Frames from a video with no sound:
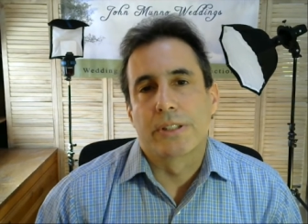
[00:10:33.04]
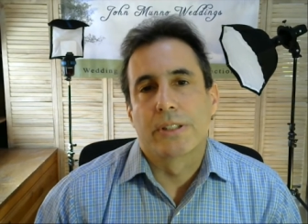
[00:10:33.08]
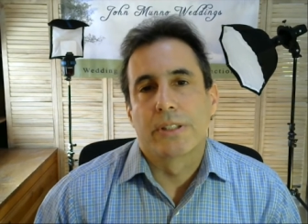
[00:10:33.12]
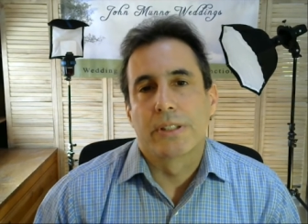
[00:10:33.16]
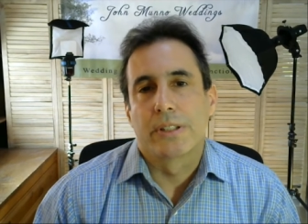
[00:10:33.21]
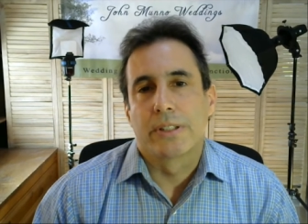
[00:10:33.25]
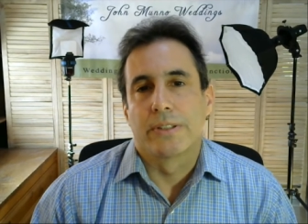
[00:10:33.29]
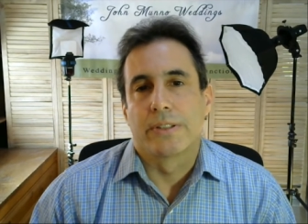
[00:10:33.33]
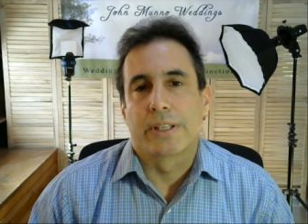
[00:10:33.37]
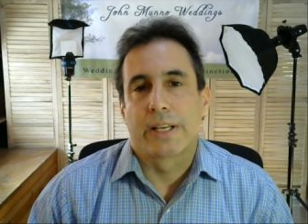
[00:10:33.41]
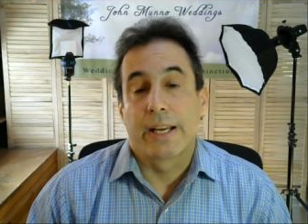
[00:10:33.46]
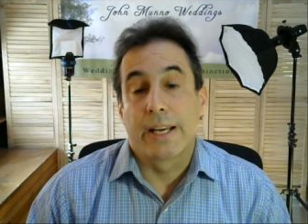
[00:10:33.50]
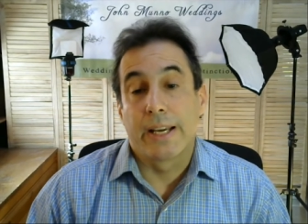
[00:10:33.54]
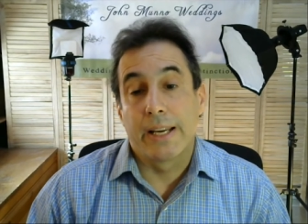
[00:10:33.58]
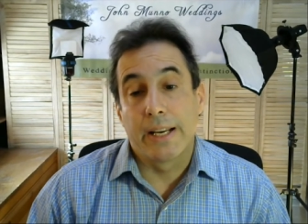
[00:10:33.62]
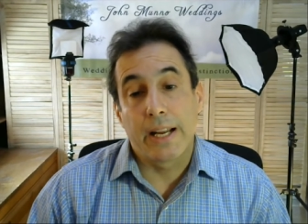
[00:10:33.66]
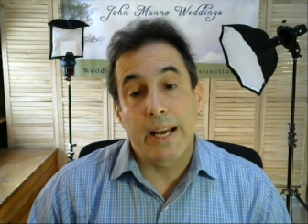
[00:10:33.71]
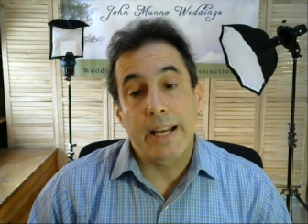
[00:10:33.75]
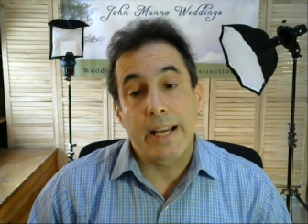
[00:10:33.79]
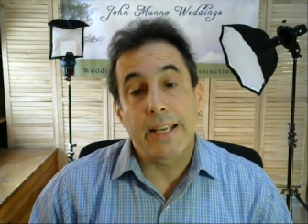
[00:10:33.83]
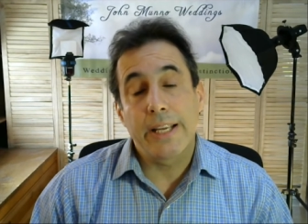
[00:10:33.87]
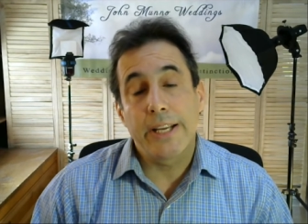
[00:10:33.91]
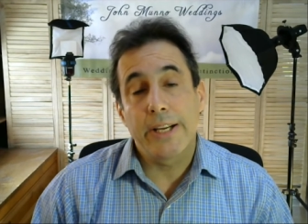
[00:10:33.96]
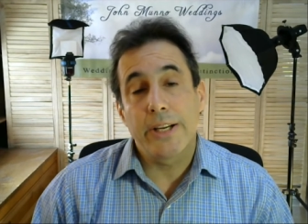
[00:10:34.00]
Okay, and
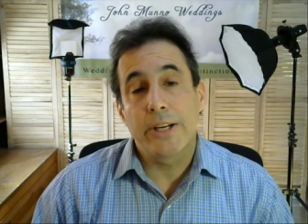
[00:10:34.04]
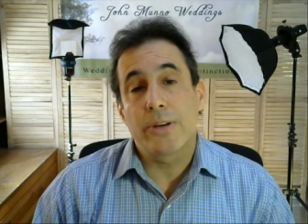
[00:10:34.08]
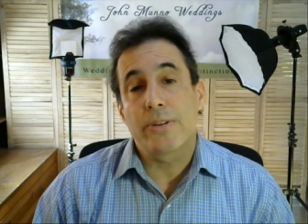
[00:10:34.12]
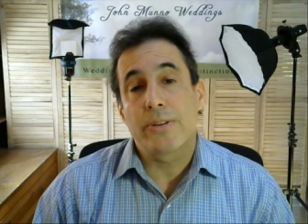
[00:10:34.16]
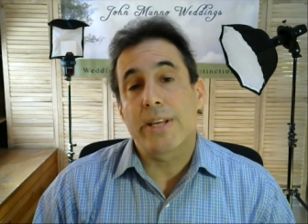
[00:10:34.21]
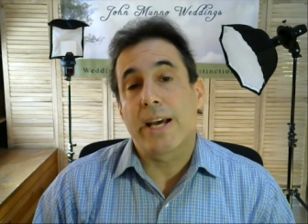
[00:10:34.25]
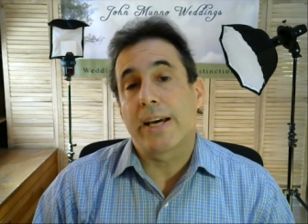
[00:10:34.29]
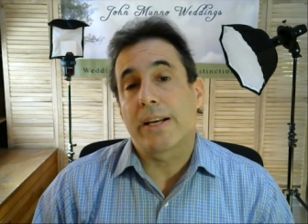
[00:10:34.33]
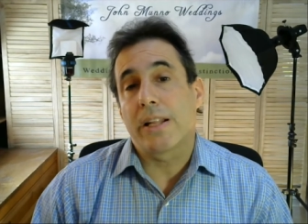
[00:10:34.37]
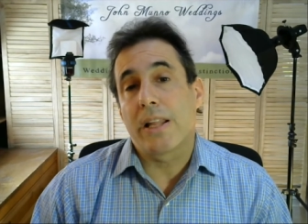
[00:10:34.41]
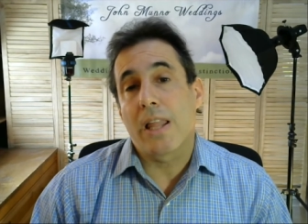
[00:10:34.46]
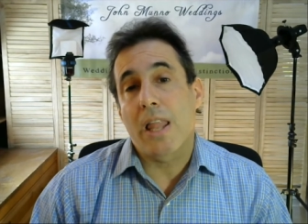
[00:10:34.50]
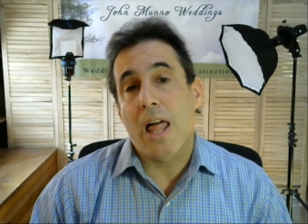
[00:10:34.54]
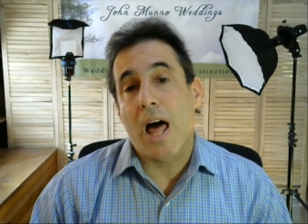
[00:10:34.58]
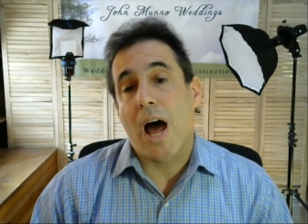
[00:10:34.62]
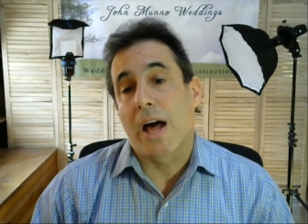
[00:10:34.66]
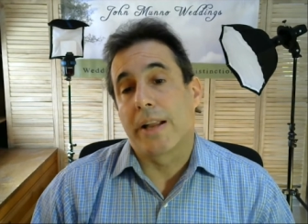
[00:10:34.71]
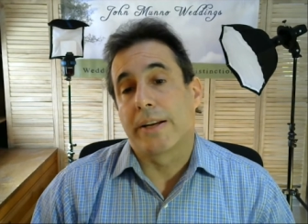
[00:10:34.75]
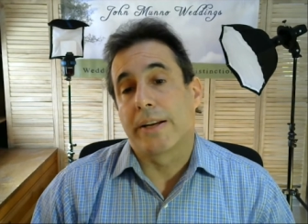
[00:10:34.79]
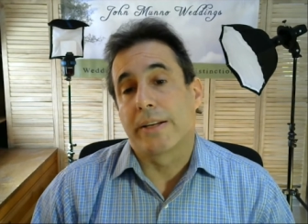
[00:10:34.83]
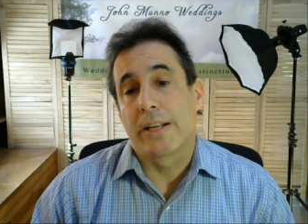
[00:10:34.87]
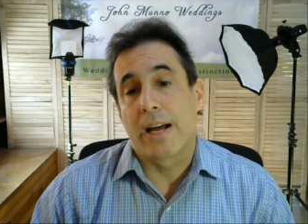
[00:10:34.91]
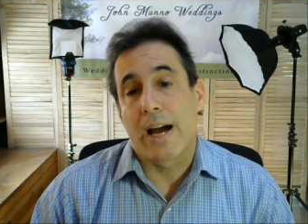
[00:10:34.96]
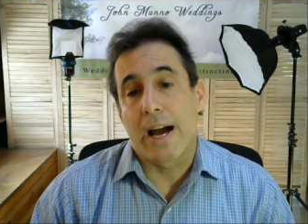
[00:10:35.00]
I hear that a lot.
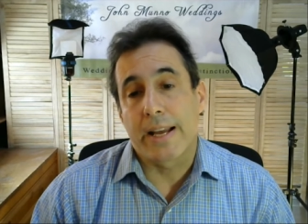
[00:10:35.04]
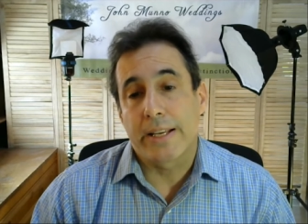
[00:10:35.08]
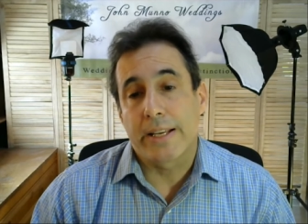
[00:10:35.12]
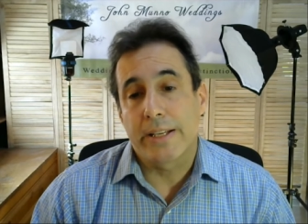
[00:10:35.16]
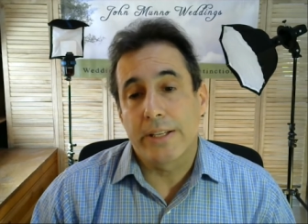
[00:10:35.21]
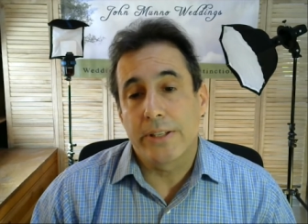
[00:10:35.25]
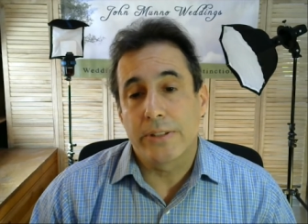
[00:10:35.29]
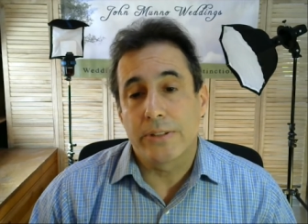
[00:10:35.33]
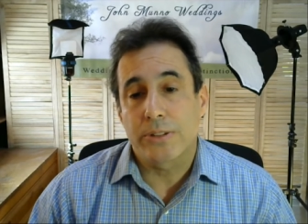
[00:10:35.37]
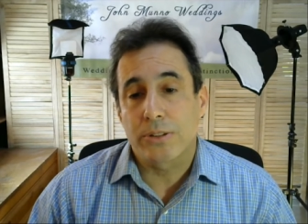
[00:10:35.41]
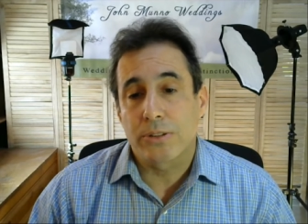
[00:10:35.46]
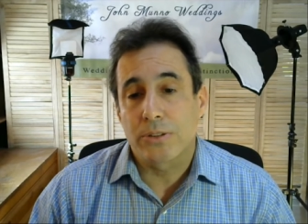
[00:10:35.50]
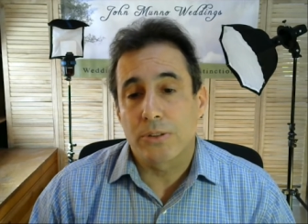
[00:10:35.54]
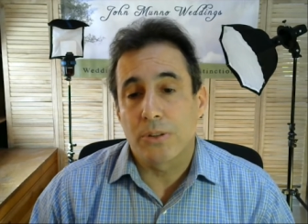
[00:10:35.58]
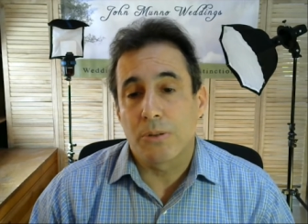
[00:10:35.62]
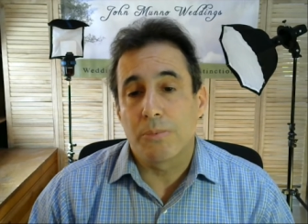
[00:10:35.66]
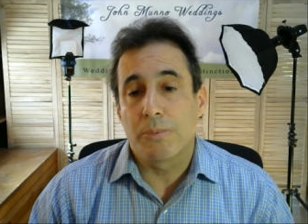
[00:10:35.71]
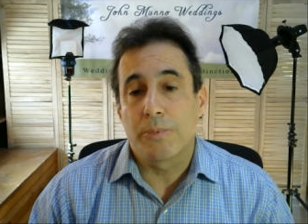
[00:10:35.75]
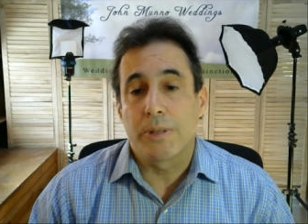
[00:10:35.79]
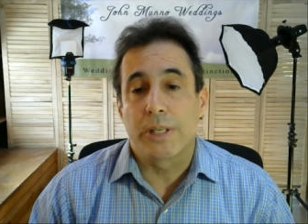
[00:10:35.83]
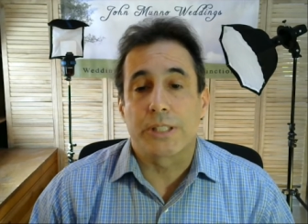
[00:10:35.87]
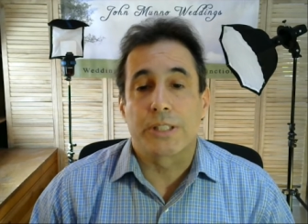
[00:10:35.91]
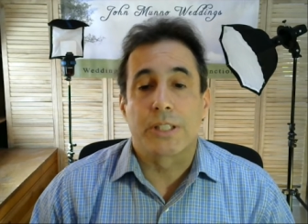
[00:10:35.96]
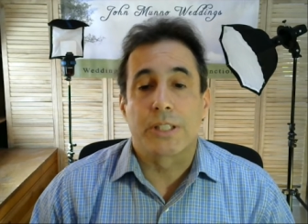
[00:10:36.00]
I hear so much.